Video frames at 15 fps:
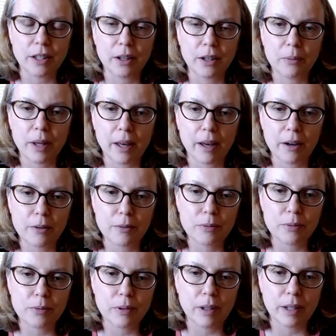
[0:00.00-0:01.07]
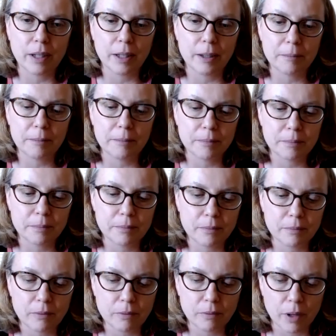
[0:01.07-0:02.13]
We have
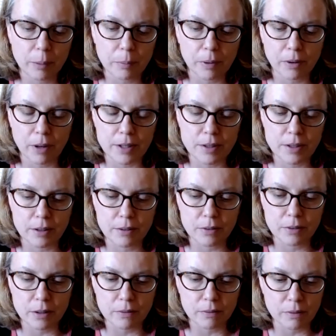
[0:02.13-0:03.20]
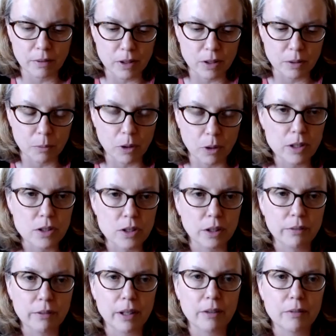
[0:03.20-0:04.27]
very progressive to more
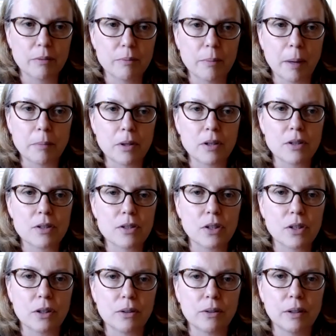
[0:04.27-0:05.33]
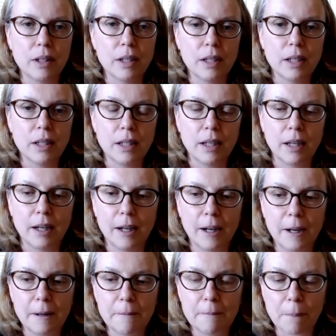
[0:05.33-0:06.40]
conservative members, so
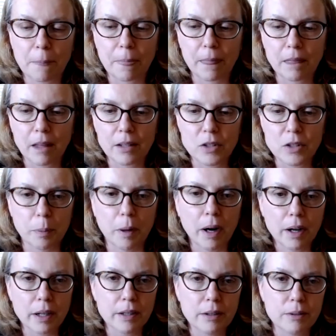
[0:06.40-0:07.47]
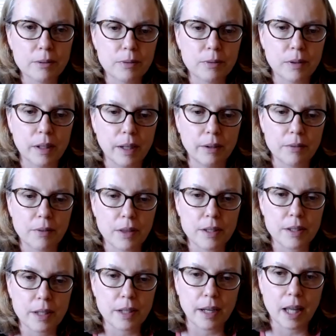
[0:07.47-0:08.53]
that's part of the
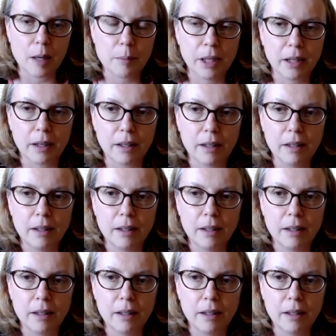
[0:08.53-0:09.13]
dynamic.